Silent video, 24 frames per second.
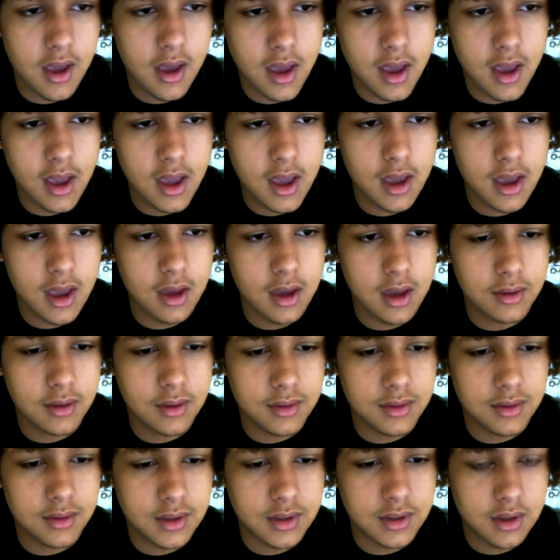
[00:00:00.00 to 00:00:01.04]

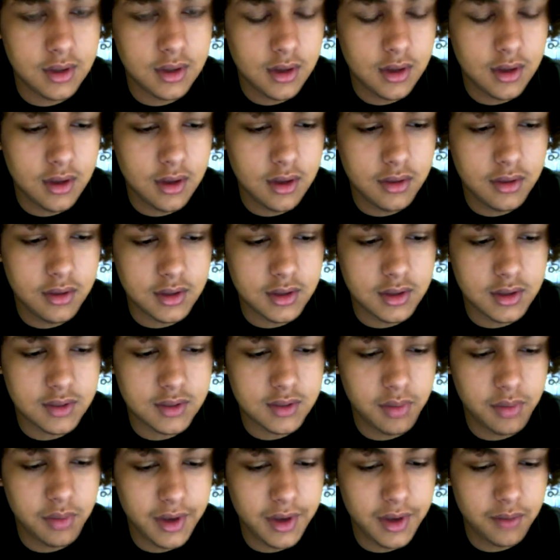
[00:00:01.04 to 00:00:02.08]
And this
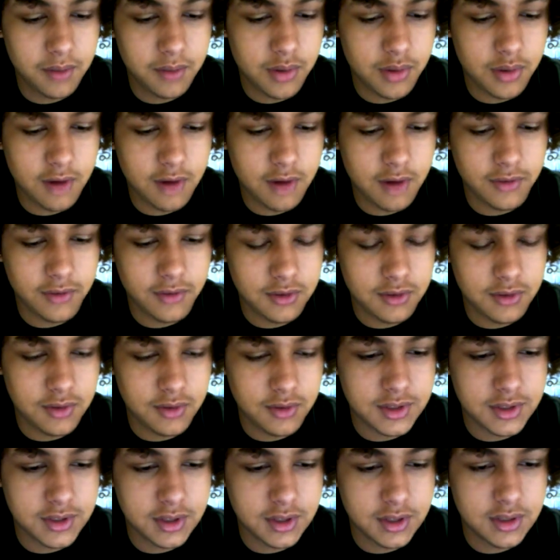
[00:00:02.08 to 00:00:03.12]
blind prophet
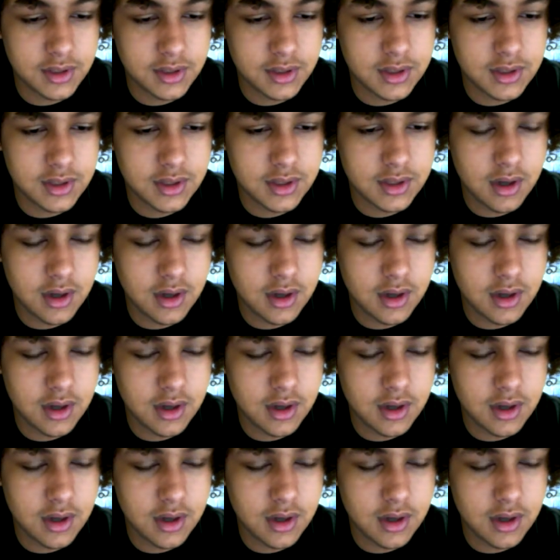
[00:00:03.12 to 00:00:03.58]
Tiresias